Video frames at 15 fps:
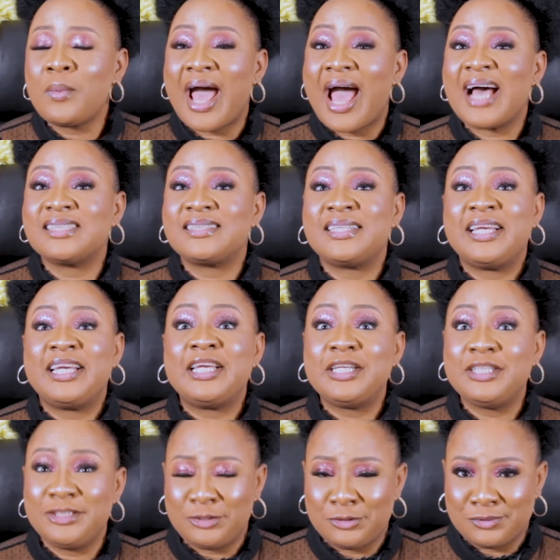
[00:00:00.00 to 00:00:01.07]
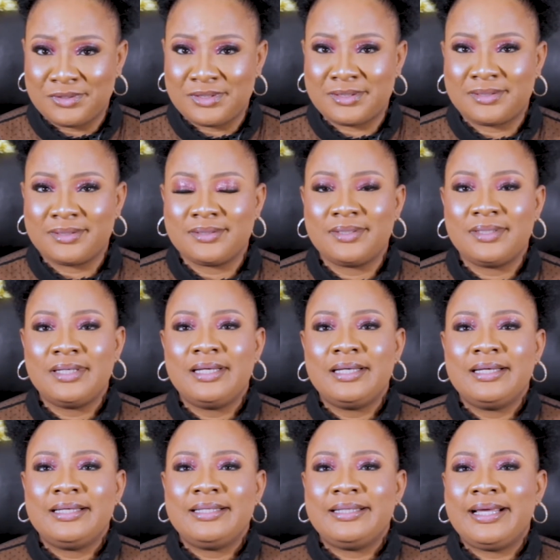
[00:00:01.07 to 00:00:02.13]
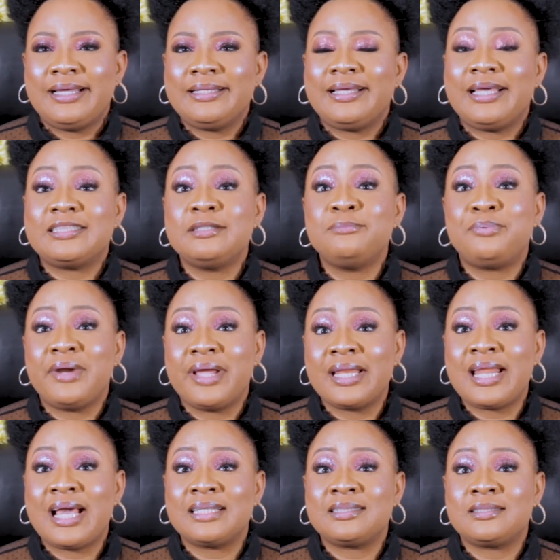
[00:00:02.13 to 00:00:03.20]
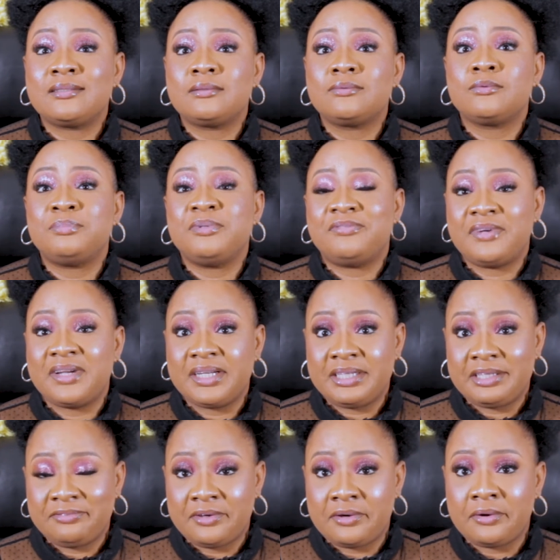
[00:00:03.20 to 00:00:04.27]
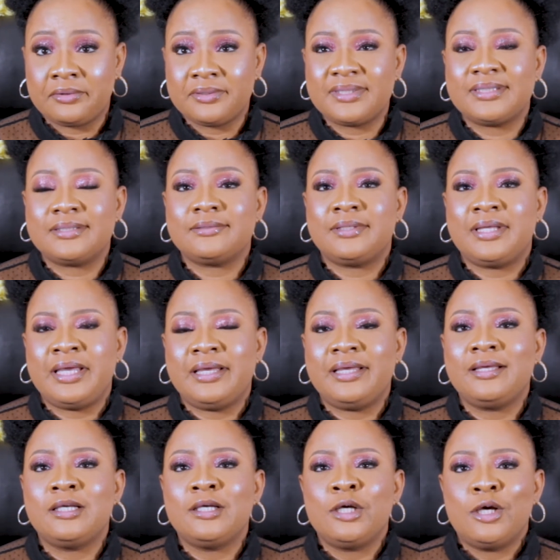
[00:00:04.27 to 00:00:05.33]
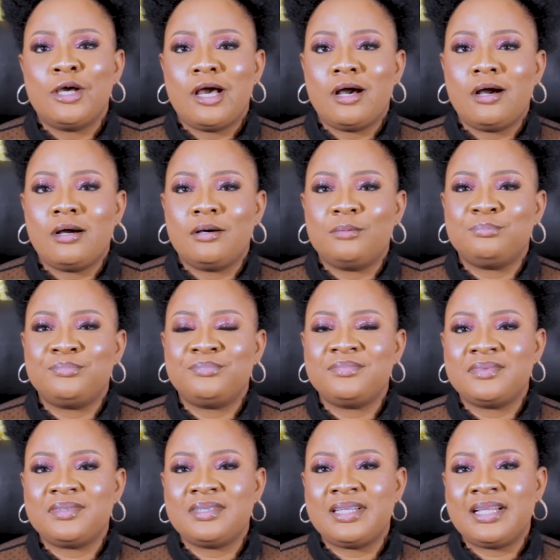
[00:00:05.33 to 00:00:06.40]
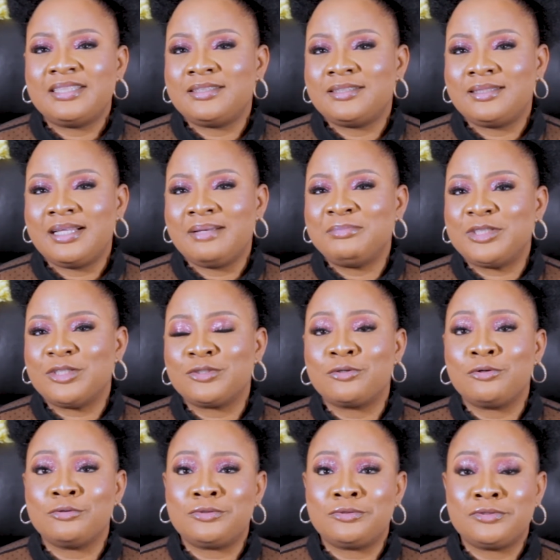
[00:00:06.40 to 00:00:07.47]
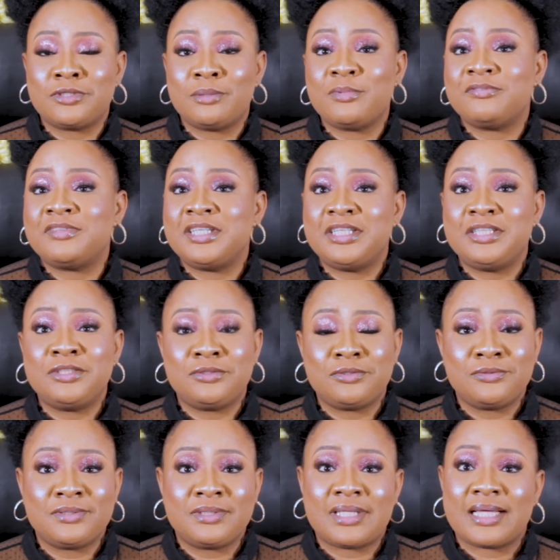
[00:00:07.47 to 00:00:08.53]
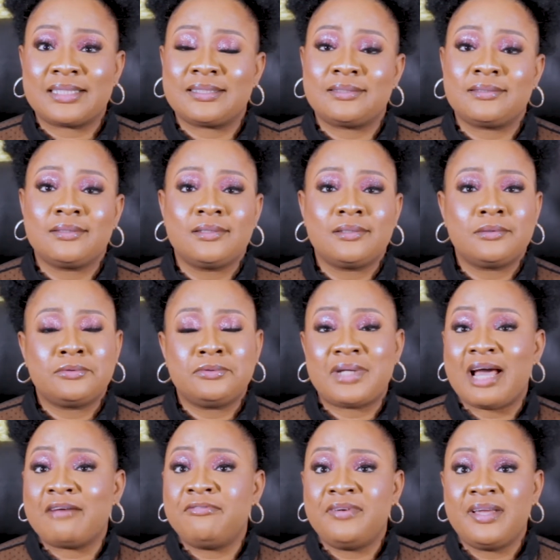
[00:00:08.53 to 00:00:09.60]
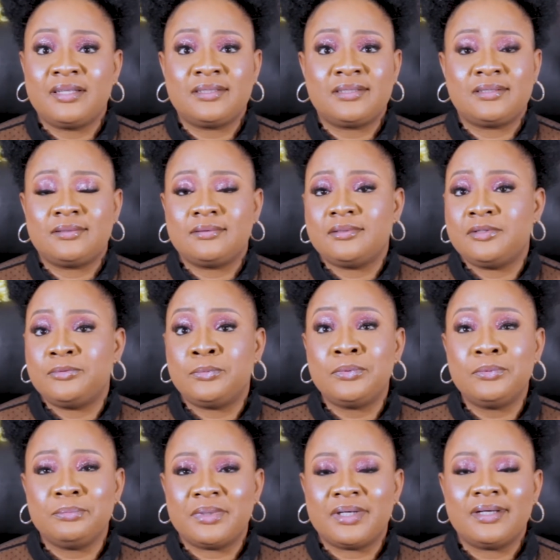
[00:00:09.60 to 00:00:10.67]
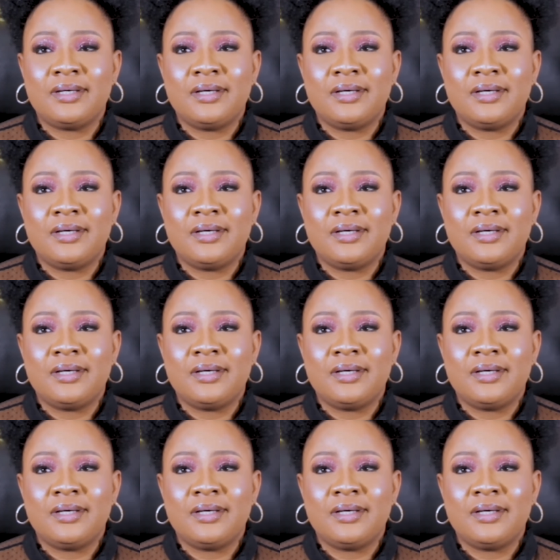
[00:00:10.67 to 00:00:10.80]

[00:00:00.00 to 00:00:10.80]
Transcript: has issues, then getting pregnant will be very difficult. Okay, let me just go through some of the issues that could affect the womb.